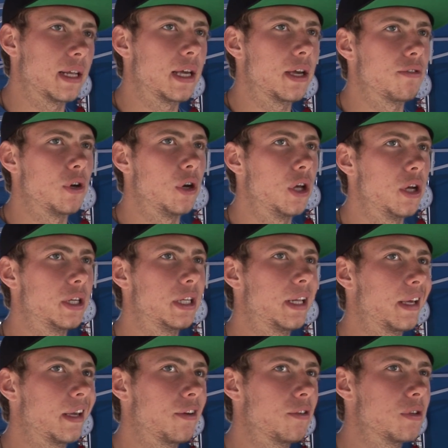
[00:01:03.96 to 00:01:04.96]
here and learning
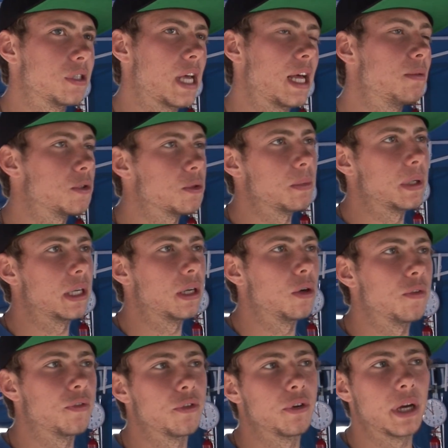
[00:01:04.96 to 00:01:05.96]
here has helped me
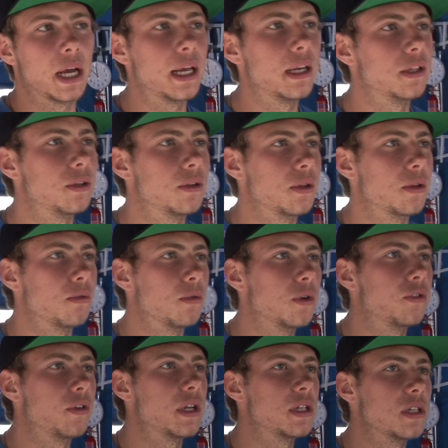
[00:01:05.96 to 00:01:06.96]
over in Ireland with the
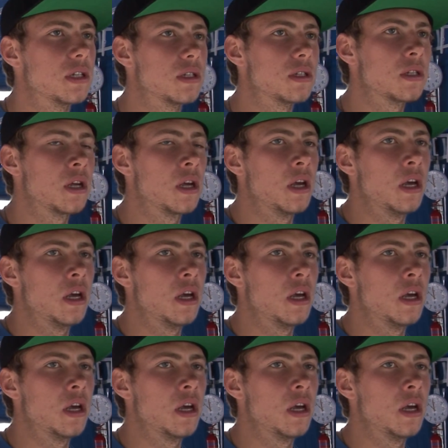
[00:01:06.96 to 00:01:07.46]
road races,